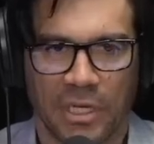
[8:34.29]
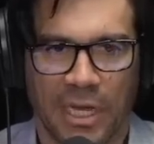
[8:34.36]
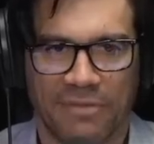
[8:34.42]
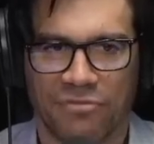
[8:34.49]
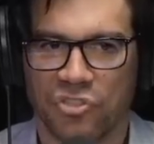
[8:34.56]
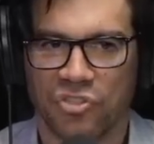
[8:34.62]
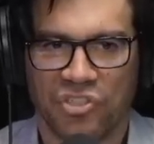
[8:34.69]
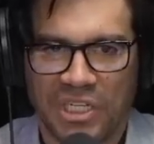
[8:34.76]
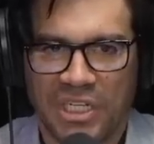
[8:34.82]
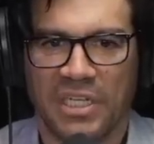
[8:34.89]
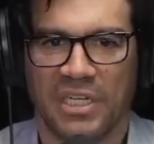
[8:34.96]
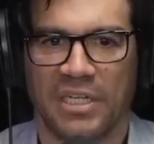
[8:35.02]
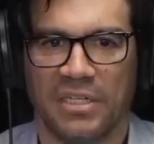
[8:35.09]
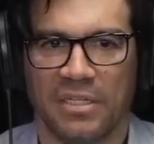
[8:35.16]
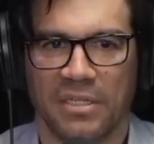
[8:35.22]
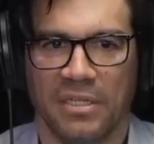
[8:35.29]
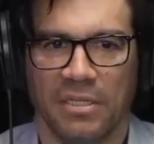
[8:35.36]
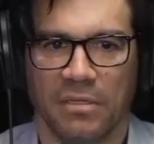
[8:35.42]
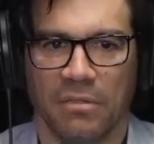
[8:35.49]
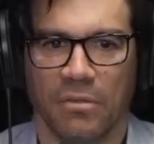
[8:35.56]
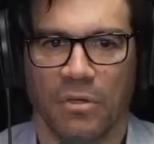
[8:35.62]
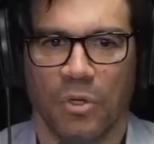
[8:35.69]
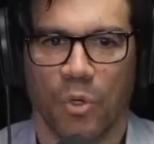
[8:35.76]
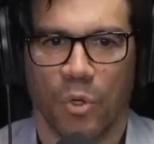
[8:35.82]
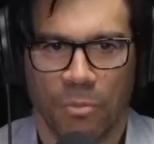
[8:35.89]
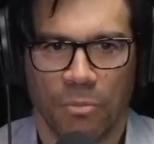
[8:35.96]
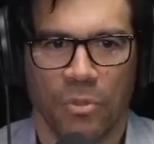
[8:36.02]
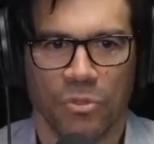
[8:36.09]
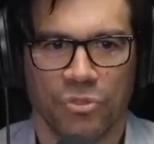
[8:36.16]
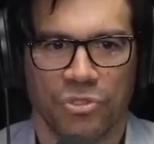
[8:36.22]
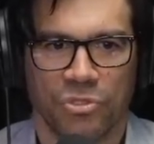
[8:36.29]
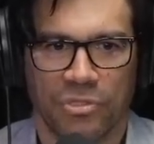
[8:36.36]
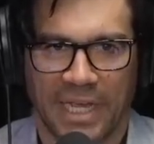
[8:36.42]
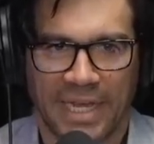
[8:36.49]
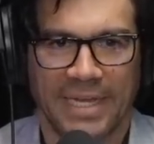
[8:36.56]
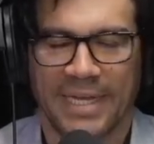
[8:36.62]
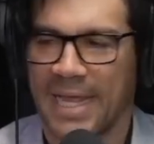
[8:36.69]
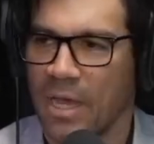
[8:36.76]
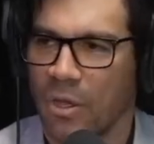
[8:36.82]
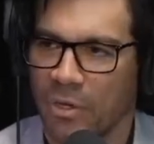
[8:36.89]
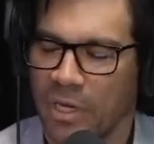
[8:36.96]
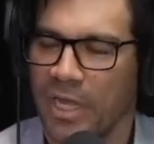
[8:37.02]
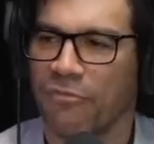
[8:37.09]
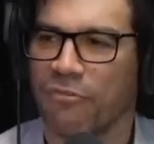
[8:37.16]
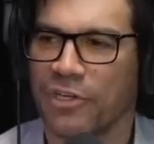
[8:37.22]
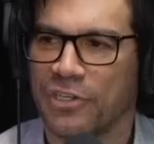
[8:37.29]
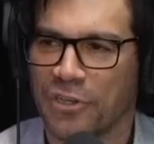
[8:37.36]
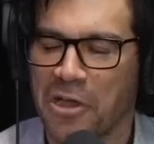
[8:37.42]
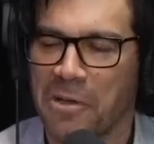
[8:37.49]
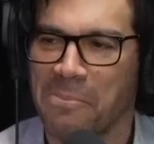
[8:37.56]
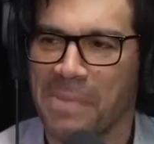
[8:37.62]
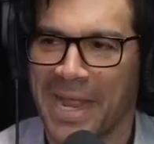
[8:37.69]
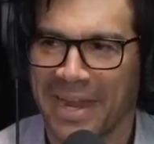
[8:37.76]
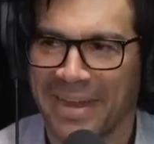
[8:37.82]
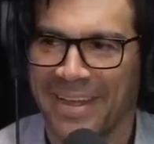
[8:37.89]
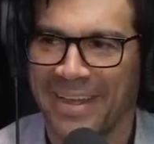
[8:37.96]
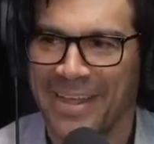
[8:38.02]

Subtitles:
I've seen it almost take down every top man